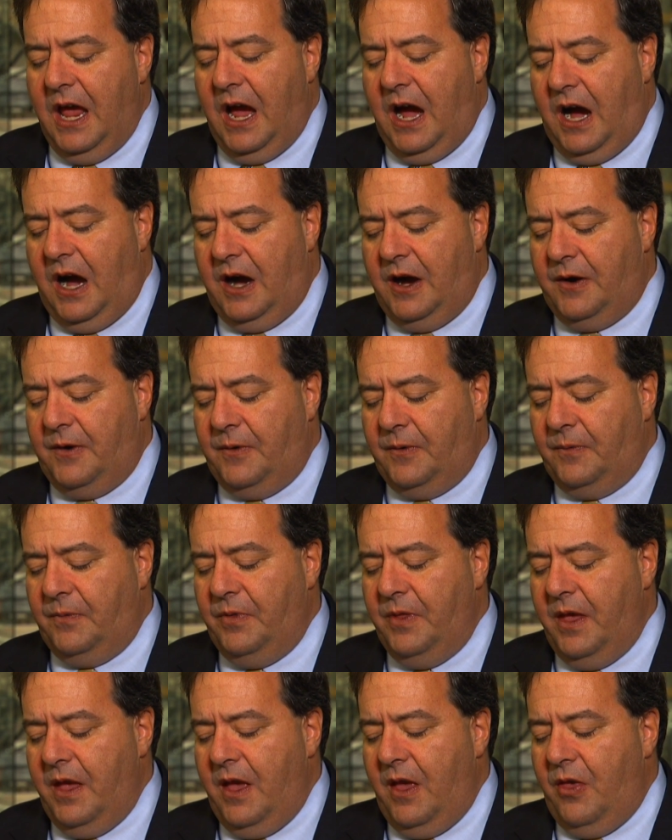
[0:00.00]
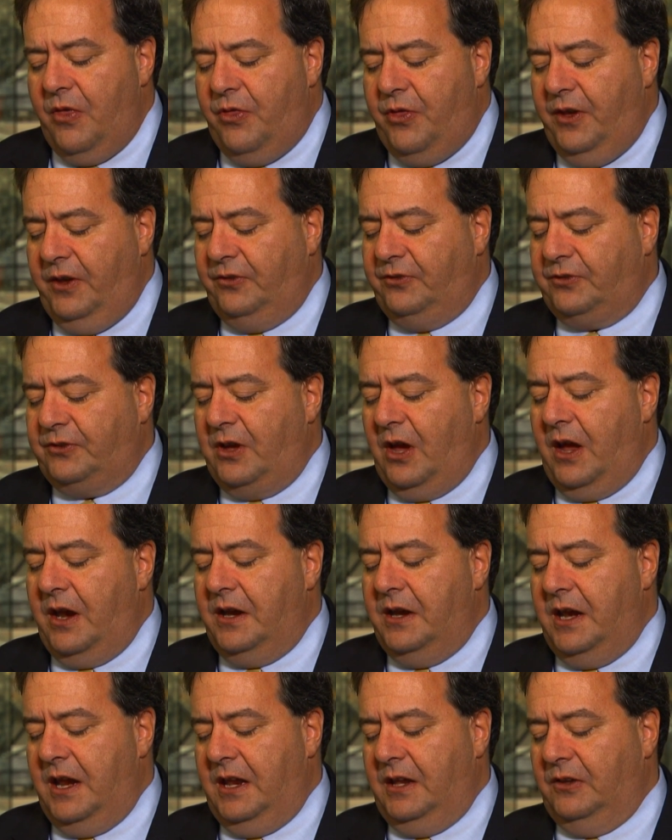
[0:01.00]
Uh, this
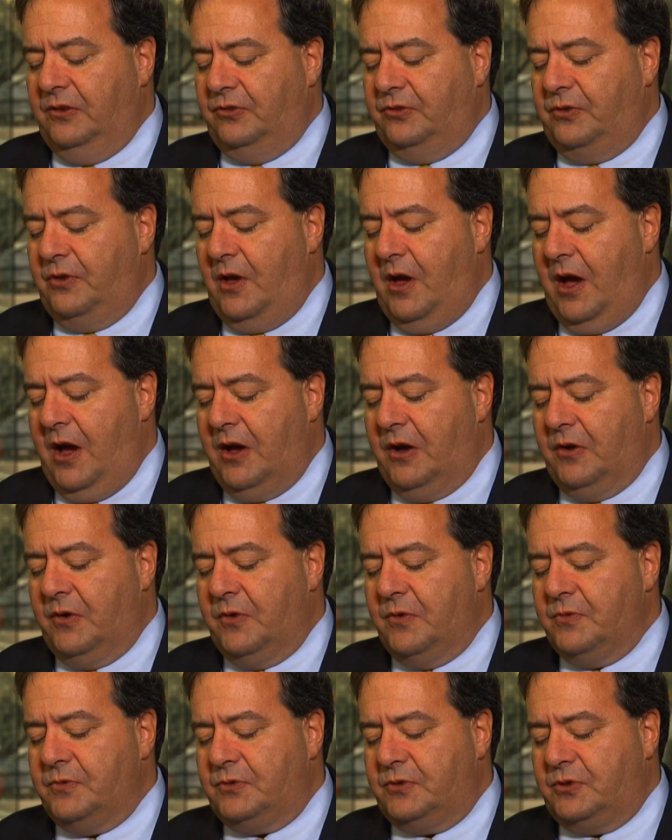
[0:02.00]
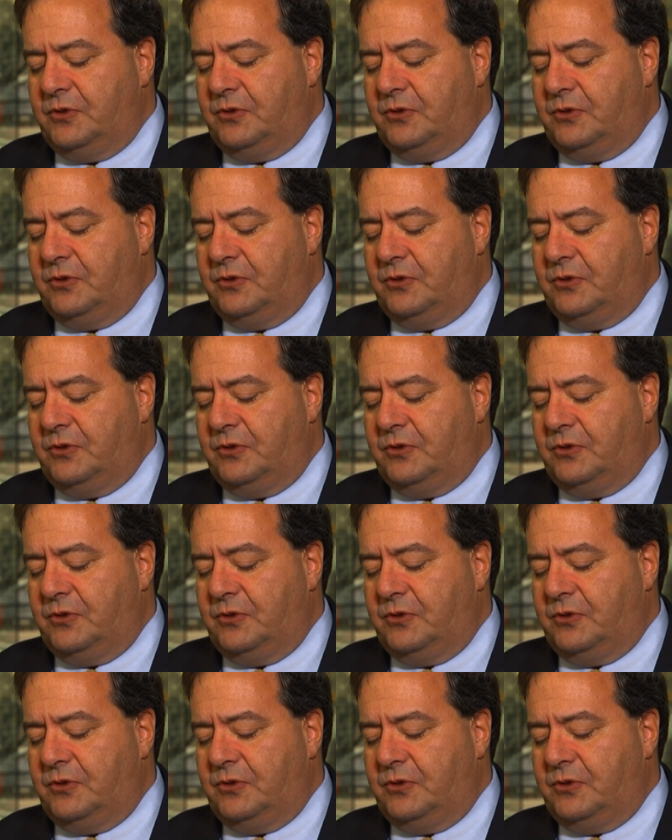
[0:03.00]
gun is uh,